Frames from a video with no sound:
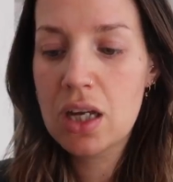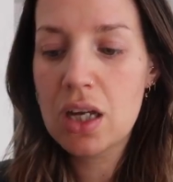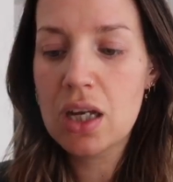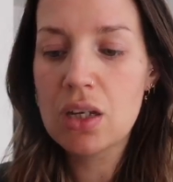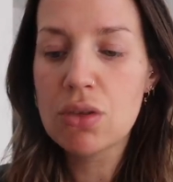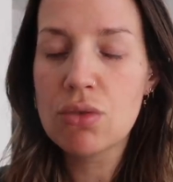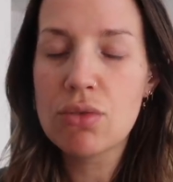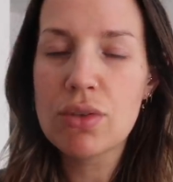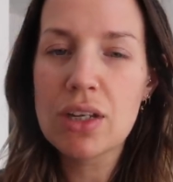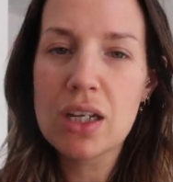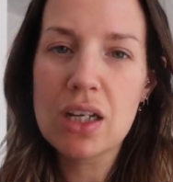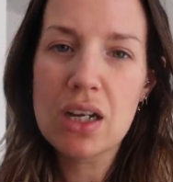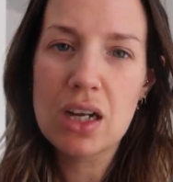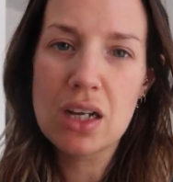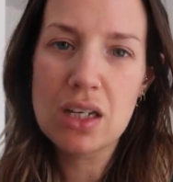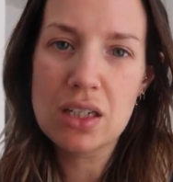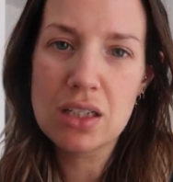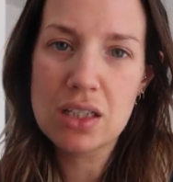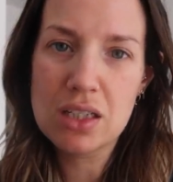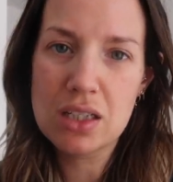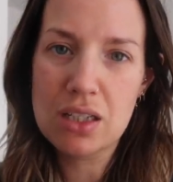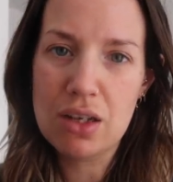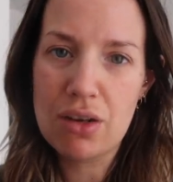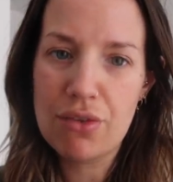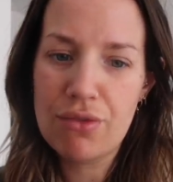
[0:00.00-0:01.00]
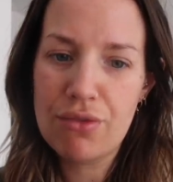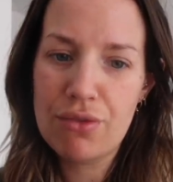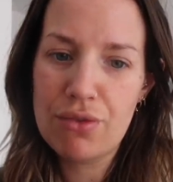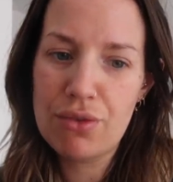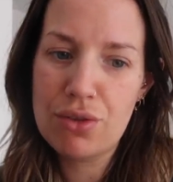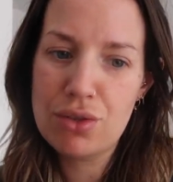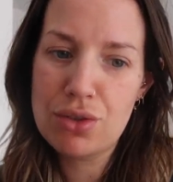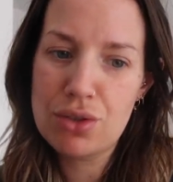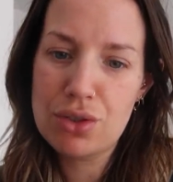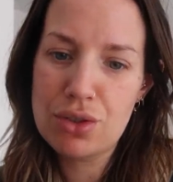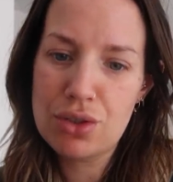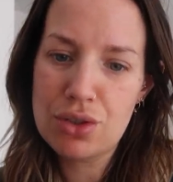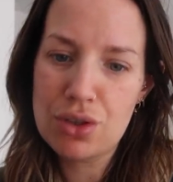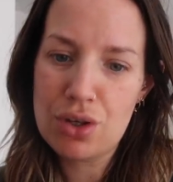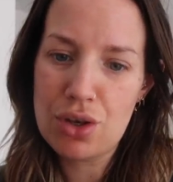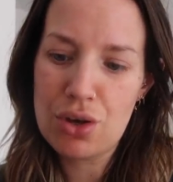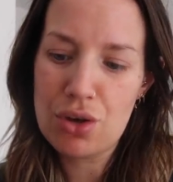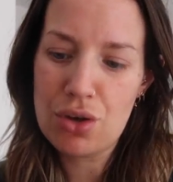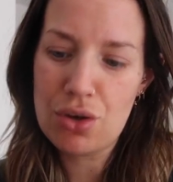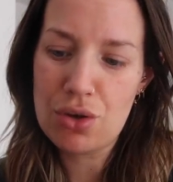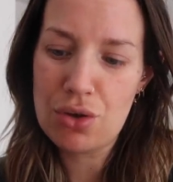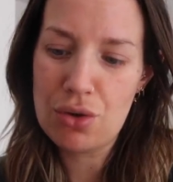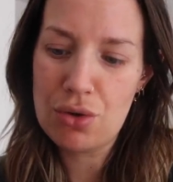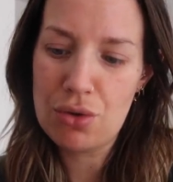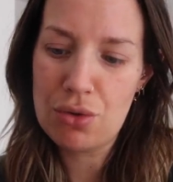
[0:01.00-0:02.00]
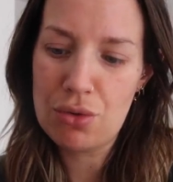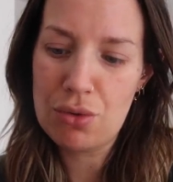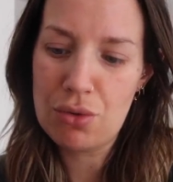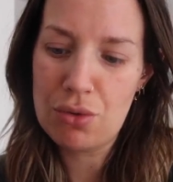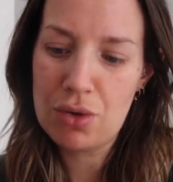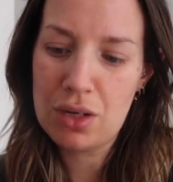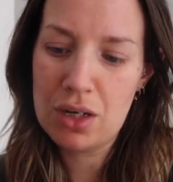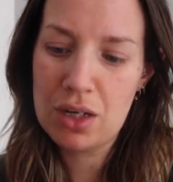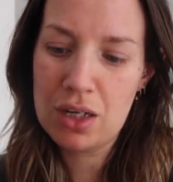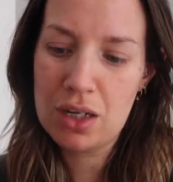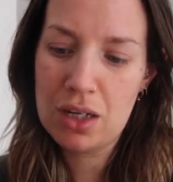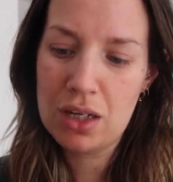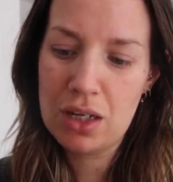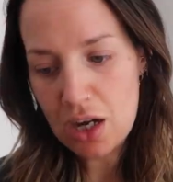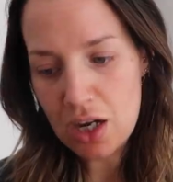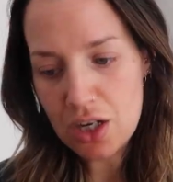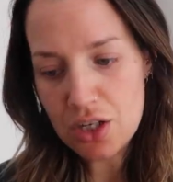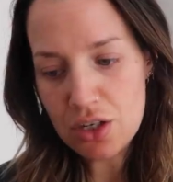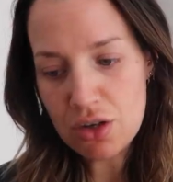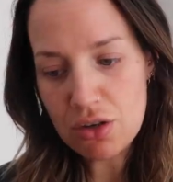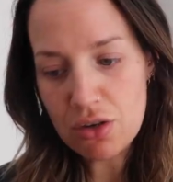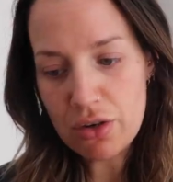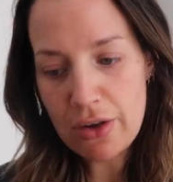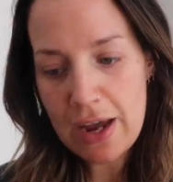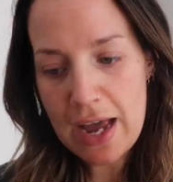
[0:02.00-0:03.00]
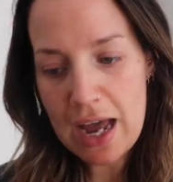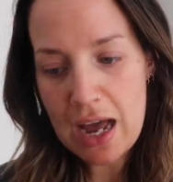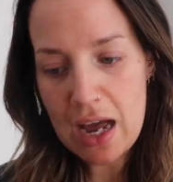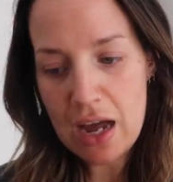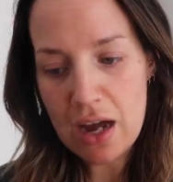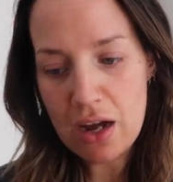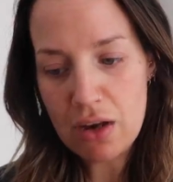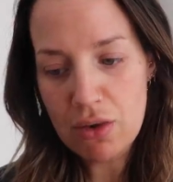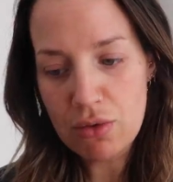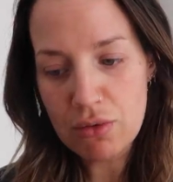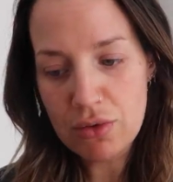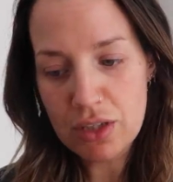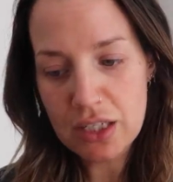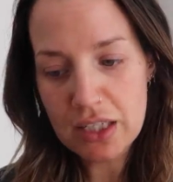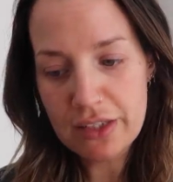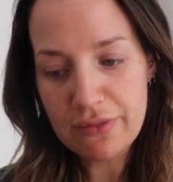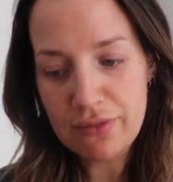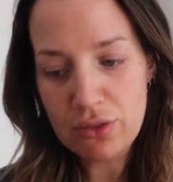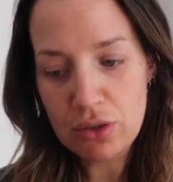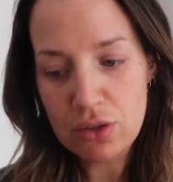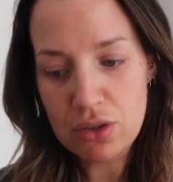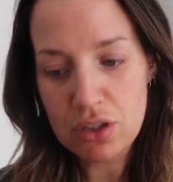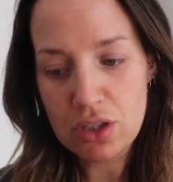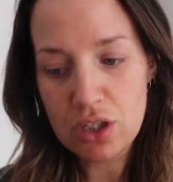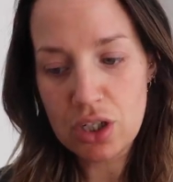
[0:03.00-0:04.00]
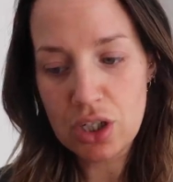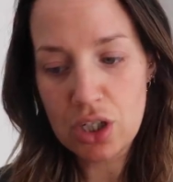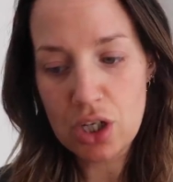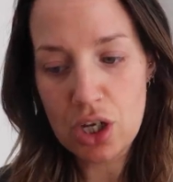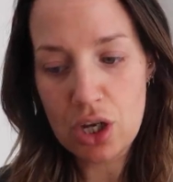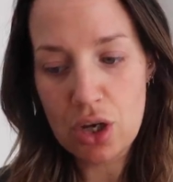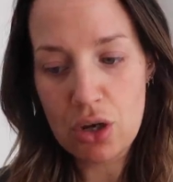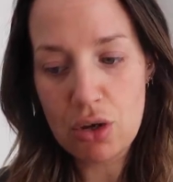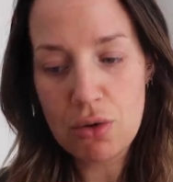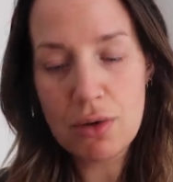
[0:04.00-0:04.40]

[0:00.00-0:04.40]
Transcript: and all that kind of stuff. So I don't know how this vlog's going to go.